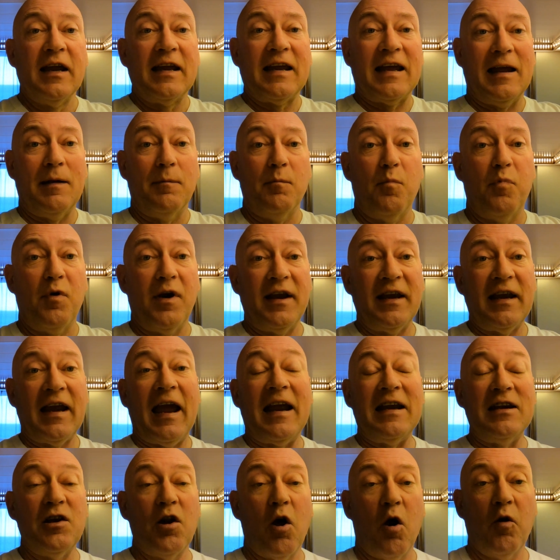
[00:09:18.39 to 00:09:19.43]
can bring
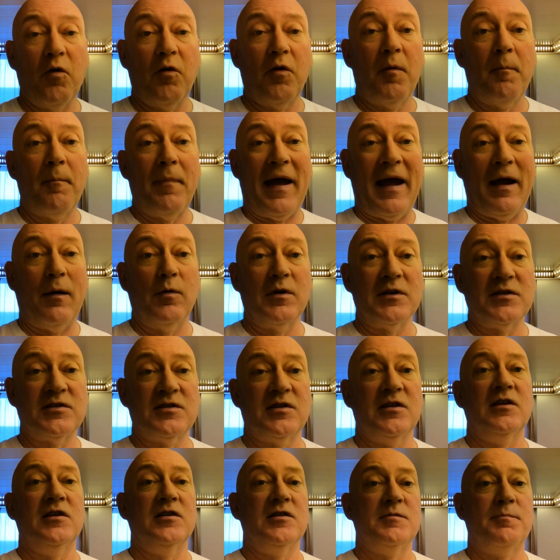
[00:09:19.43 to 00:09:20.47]
a non-power
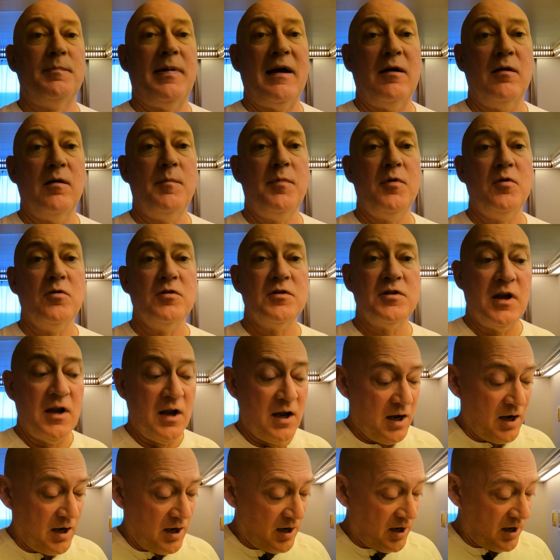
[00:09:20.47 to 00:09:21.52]
surge power board,
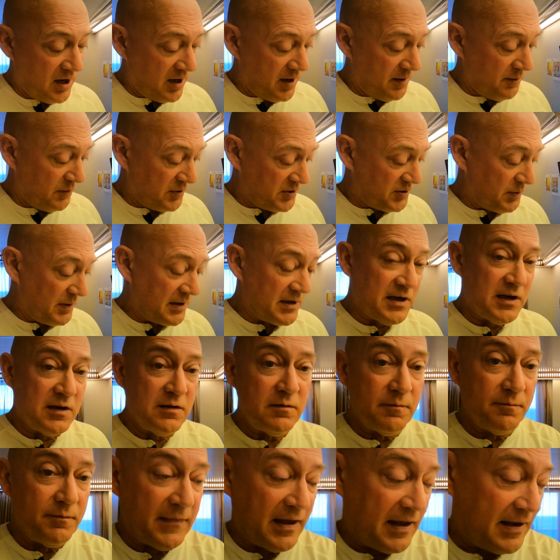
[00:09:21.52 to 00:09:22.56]
which we
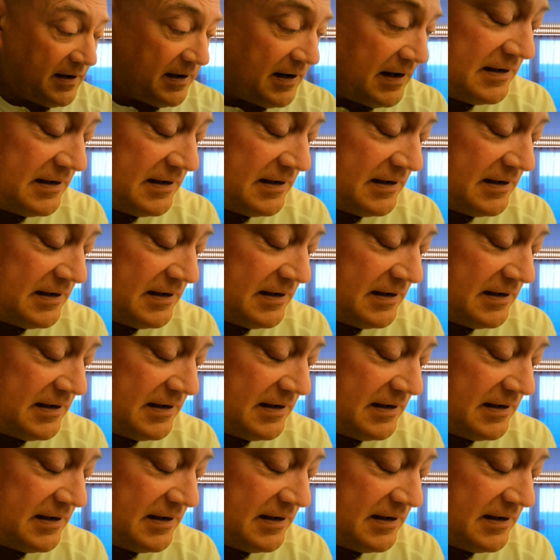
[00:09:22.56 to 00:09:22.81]
do, and